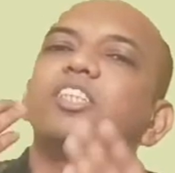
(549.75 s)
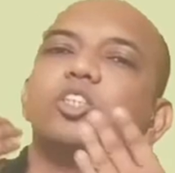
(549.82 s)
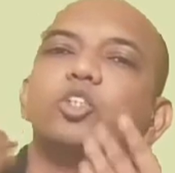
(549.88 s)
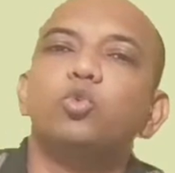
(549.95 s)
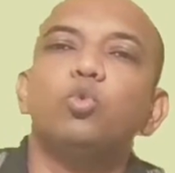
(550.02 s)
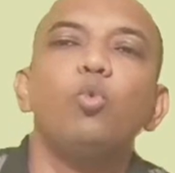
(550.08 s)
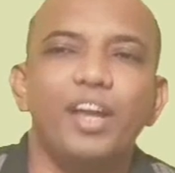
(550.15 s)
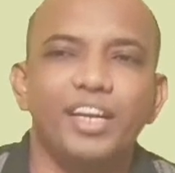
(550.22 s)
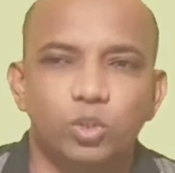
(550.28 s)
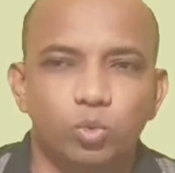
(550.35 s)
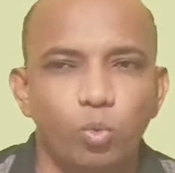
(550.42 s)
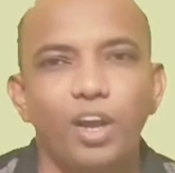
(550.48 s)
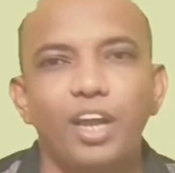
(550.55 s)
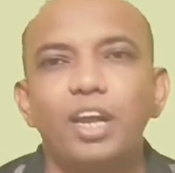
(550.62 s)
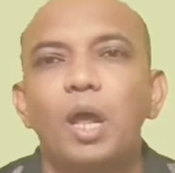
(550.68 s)
plus
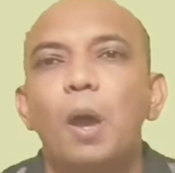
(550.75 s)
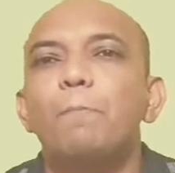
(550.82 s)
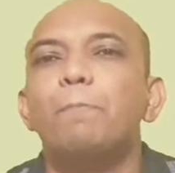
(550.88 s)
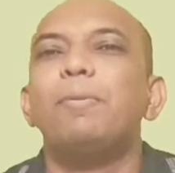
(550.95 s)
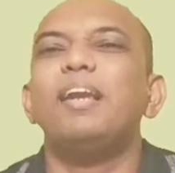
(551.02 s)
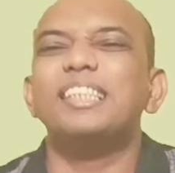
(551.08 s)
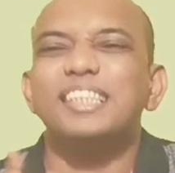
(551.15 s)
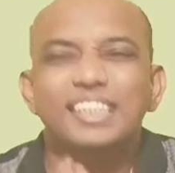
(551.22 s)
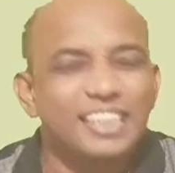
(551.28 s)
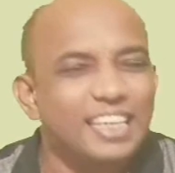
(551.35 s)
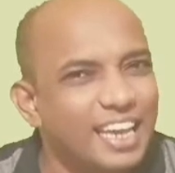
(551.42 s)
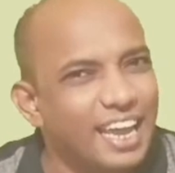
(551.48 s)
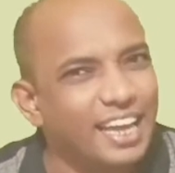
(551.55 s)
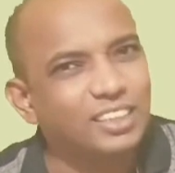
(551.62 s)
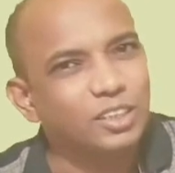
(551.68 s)
2x square
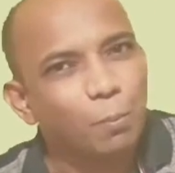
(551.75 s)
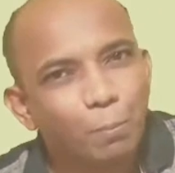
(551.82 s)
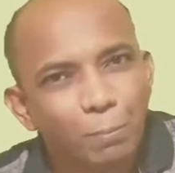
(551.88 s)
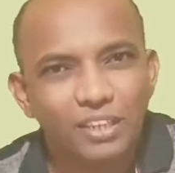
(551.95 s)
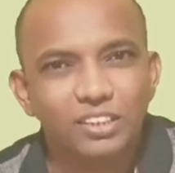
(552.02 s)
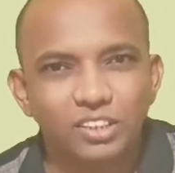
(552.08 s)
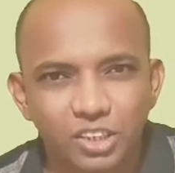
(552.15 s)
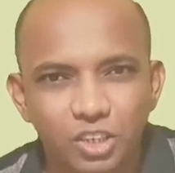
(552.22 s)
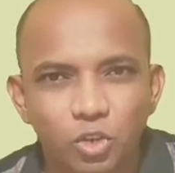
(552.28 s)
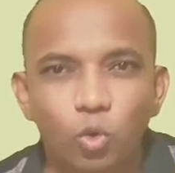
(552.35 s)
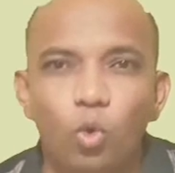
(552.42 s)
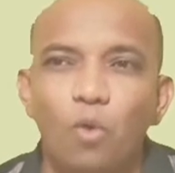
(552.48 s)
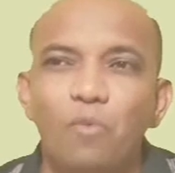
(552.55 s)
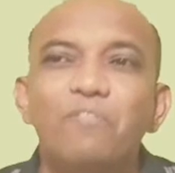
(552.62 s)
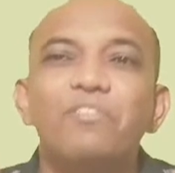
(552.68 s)
plus 3x plus
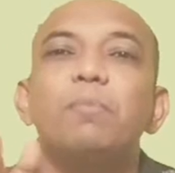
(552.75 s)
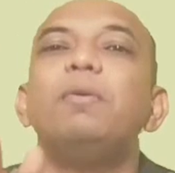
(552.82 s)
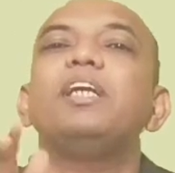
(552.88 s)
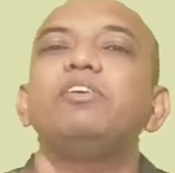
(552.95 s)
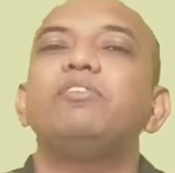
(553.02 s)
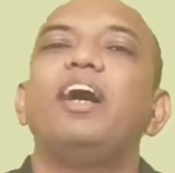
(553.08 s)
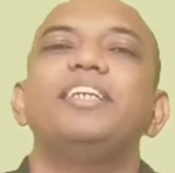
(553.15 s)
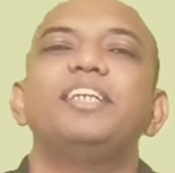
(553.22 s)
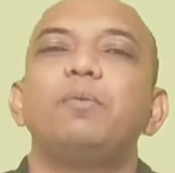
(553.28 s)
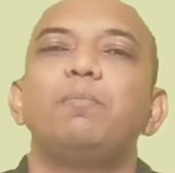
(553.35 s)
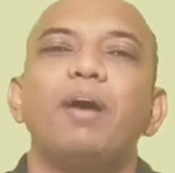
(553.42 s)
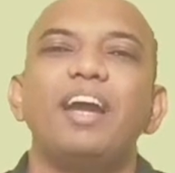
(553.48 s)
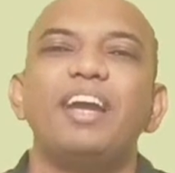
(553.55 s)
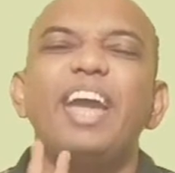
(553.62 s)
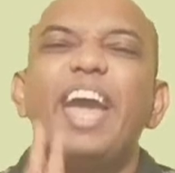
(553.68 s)
0 will be
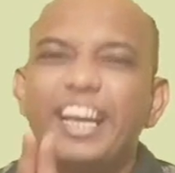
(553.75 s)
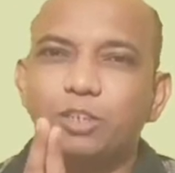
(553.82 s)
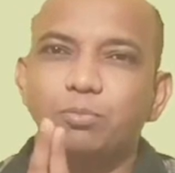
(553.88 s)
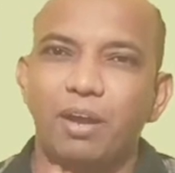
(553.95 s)
divided by